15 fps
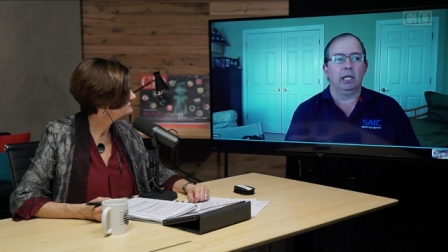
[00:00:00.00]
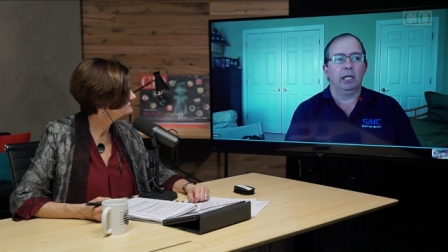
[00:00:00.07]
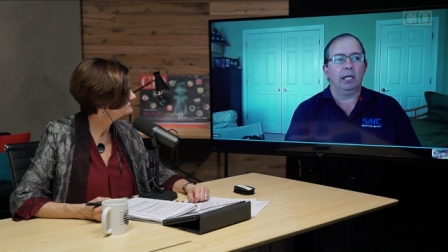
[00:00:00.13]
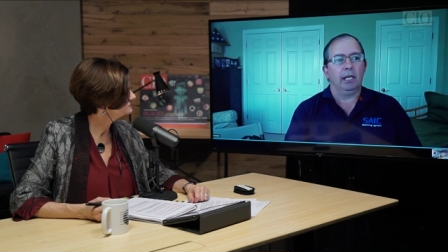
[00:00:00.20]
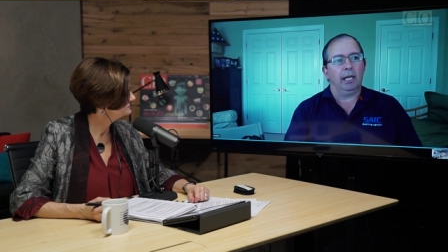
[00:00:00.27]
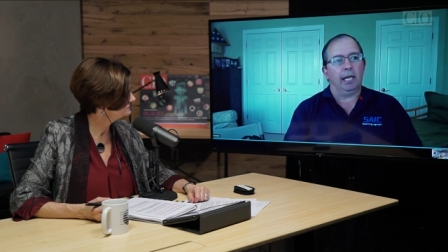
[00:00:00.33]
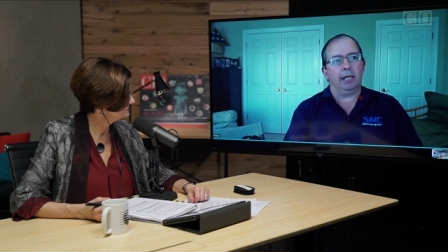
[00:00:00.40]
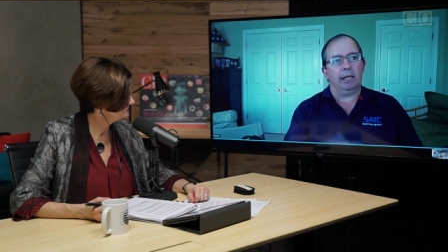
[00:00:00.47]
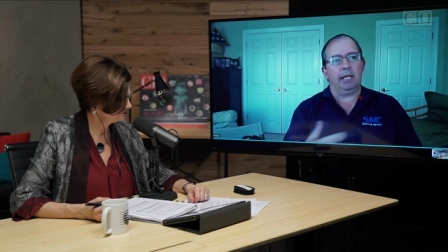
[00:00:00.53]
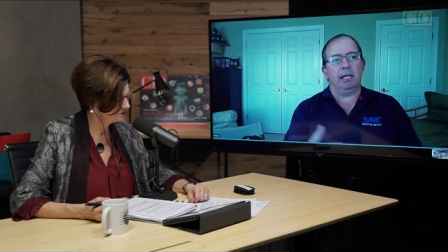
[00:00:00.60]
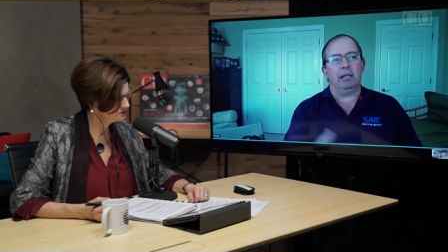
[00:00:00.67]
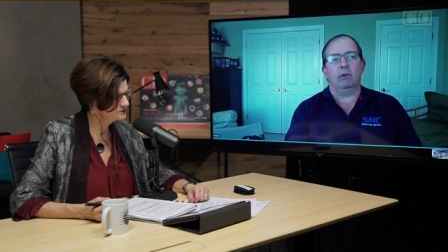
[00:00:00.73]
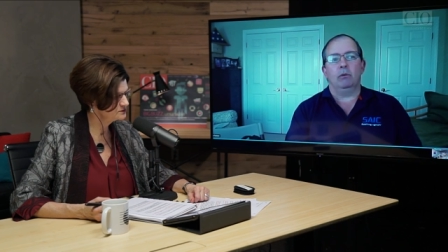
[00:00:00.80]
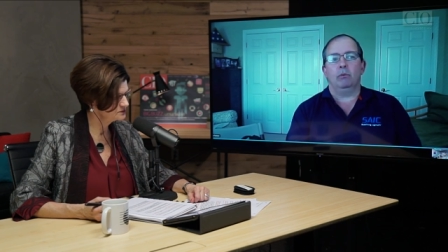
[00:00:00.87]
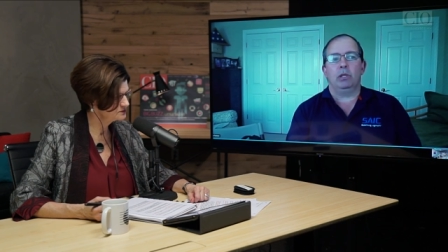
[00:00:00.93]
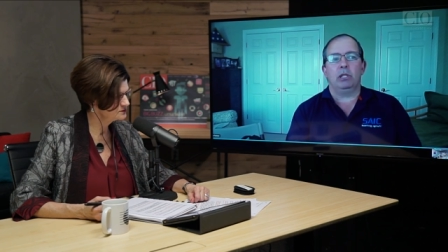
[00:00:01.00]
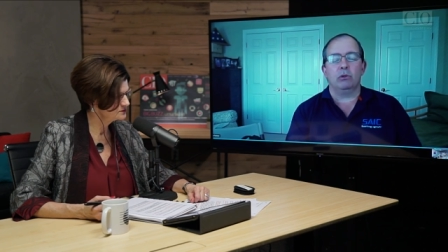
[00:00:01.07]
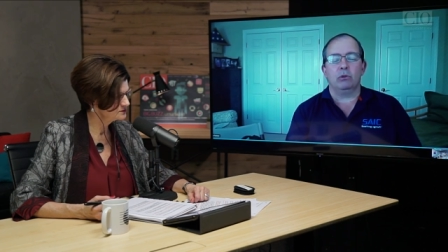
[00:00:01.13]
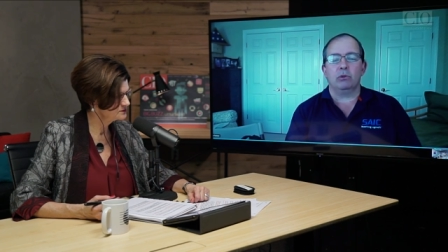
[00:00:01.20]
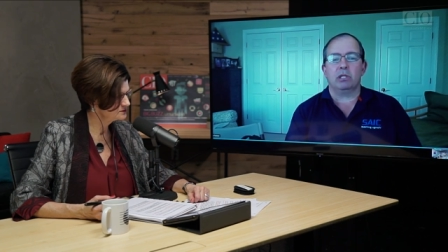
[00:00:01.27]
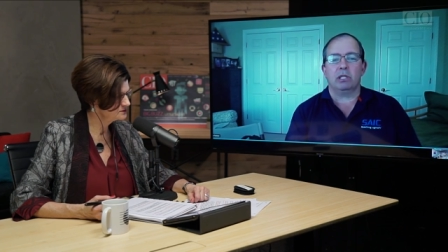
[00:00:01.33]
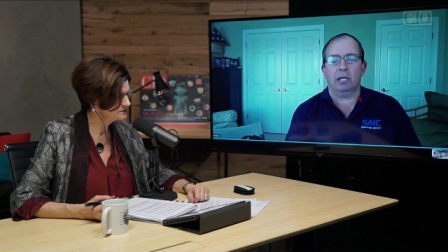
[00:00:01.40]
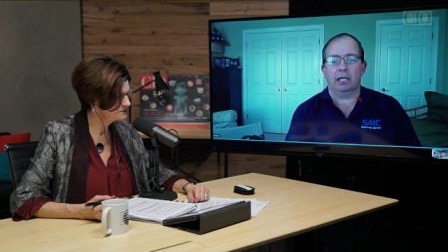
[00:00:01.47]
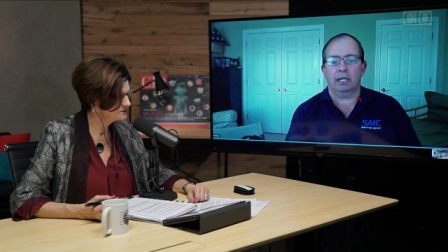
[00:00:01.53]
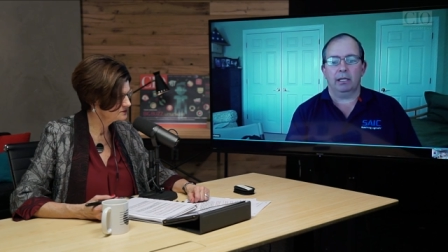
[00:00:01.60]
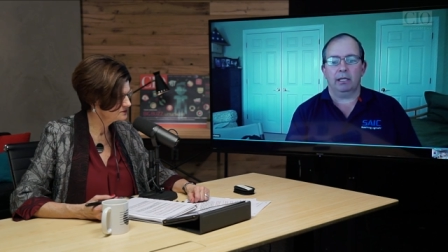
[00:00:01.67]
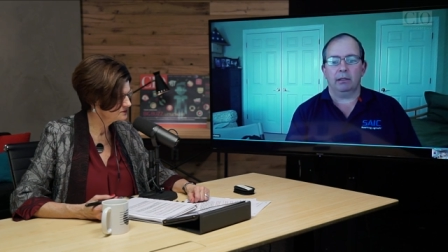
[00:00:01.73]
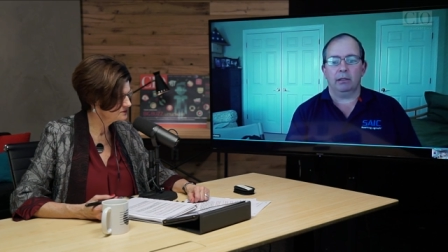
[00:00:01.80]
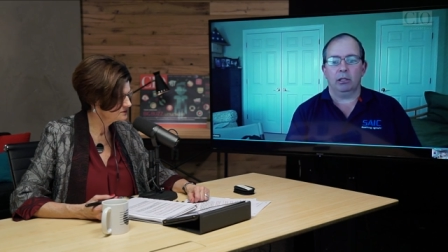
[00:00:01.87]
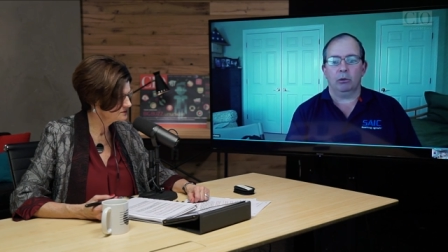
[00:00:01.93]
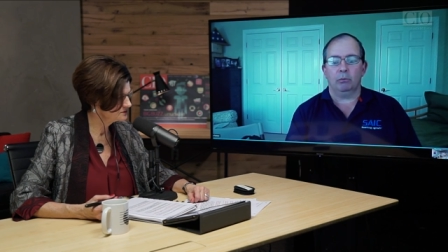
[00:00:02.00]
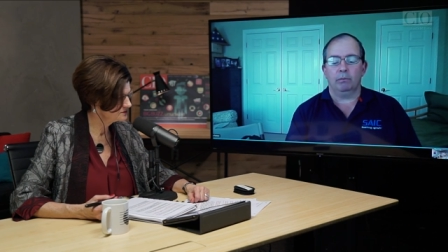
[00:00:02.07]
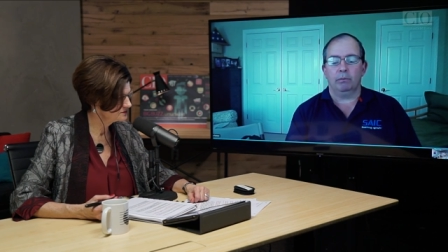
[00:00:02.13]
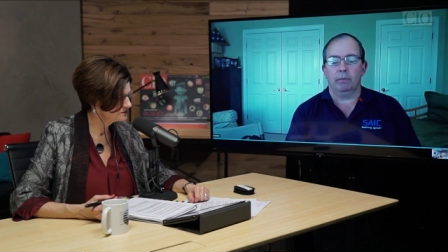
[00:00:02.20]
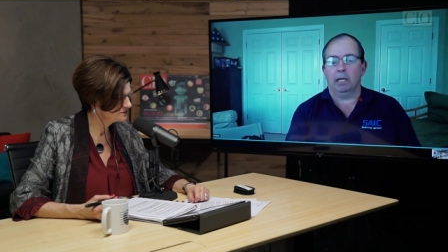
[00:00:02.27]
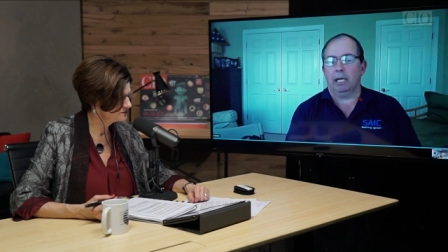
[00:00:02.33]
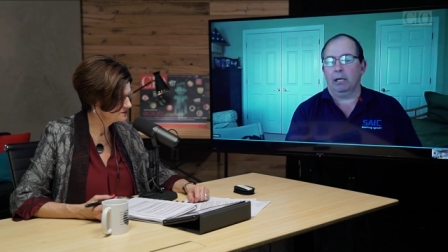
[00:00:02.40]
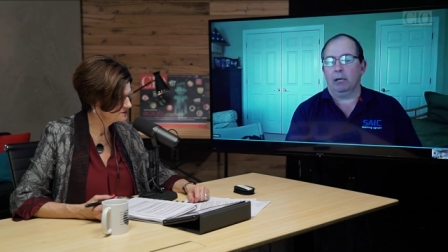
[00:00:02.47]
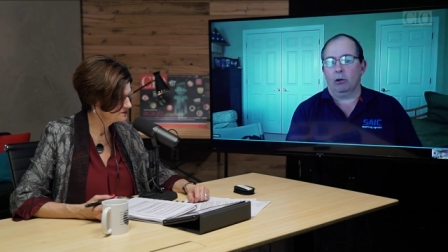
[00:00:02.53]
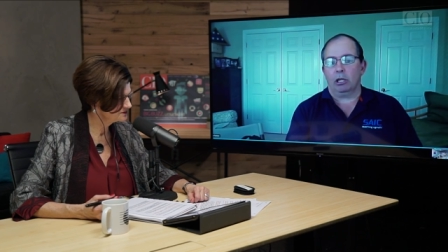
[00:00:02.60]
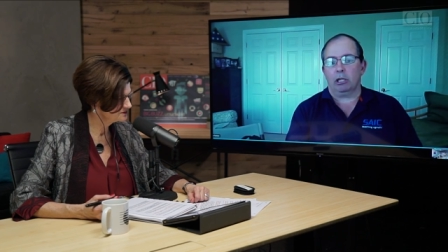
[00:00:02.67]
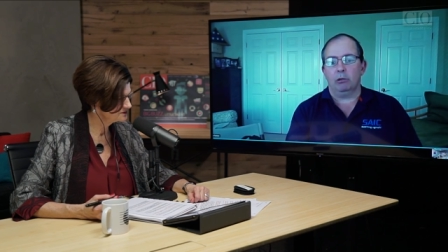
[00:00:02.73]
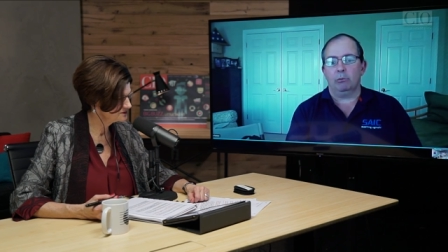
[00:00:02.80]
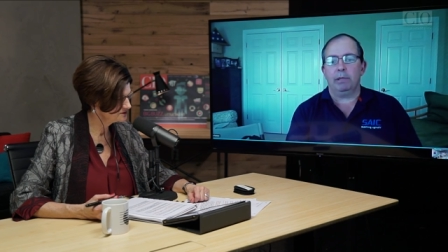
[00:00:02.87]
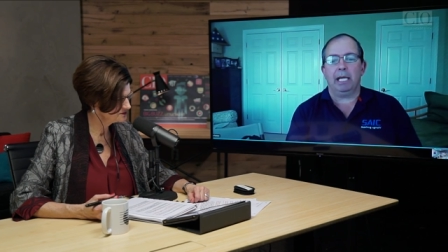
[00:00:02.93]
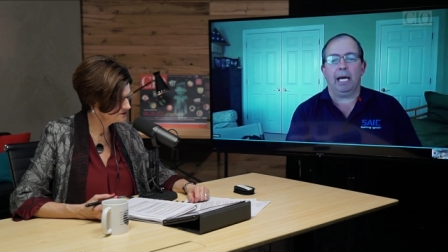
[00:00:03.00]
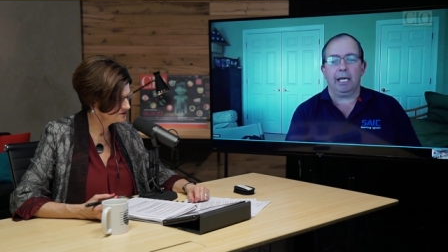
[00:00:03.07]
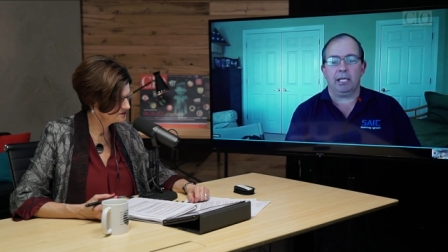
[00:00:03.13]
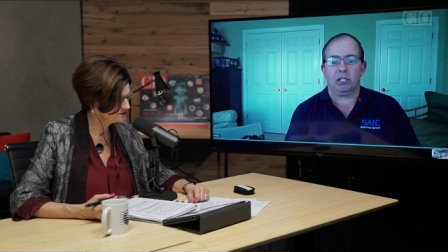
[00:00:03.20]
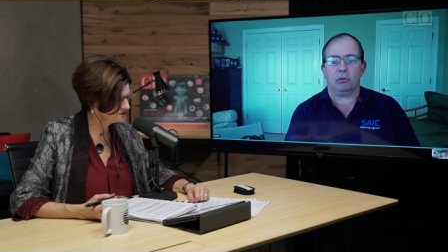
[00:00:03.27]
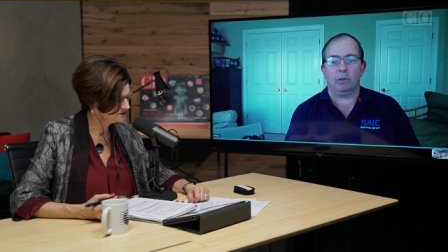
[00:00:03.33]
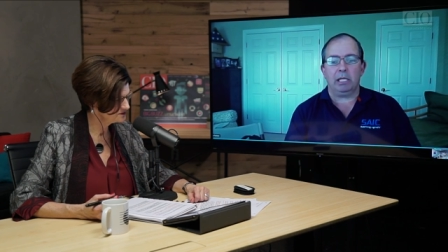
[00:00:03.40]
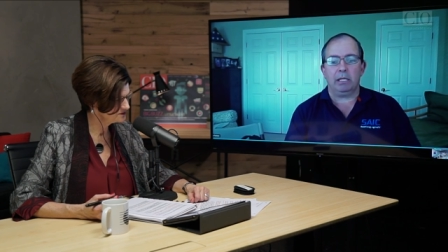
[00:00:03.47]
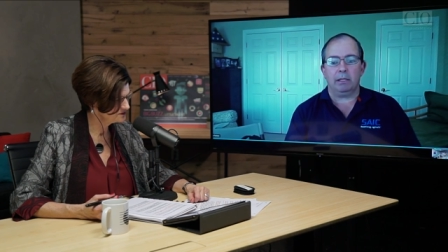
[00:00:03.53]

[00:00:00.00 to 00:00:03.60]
Mm-hmm. And then we used, uh, you know, uh, Oracle BI Suite